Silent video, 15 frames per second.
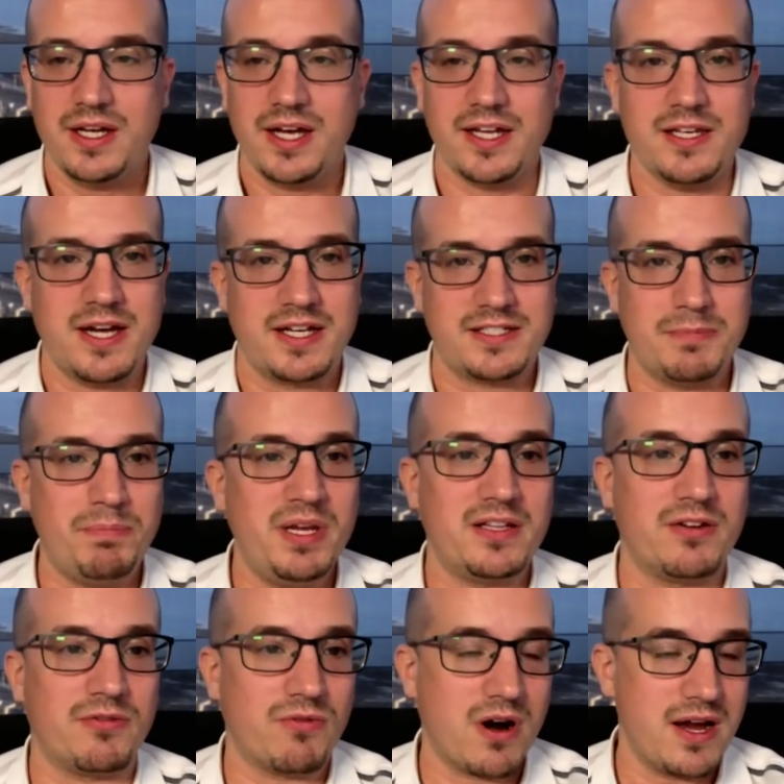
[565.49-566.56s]
And you had to pick
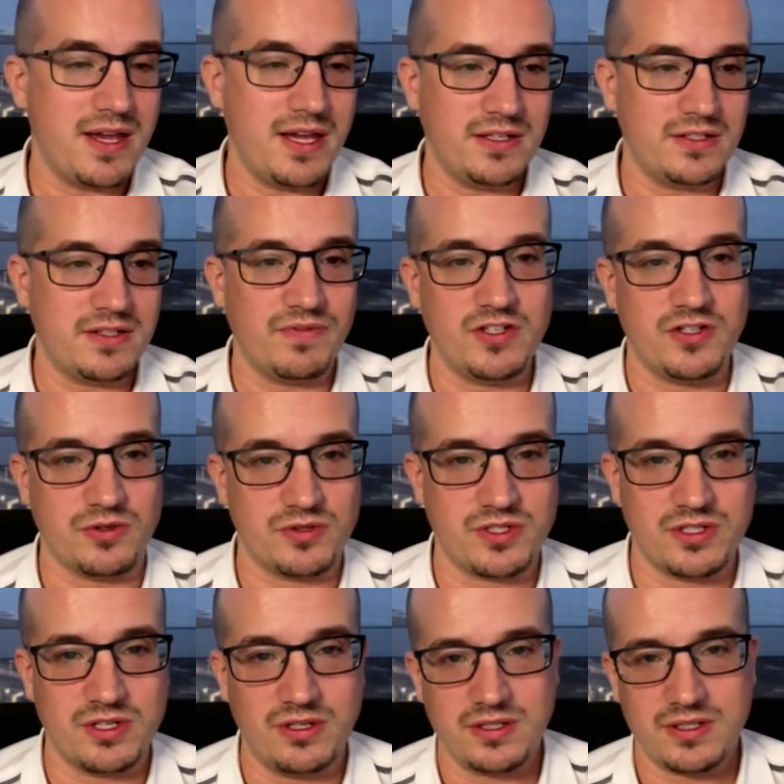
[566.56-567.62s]
the right individual
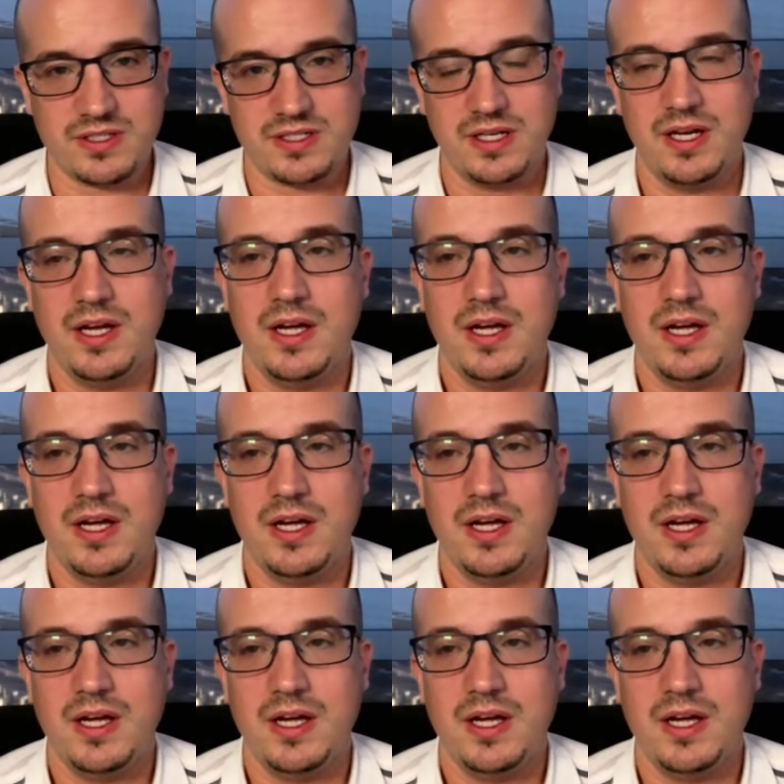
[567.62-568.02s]
stocks.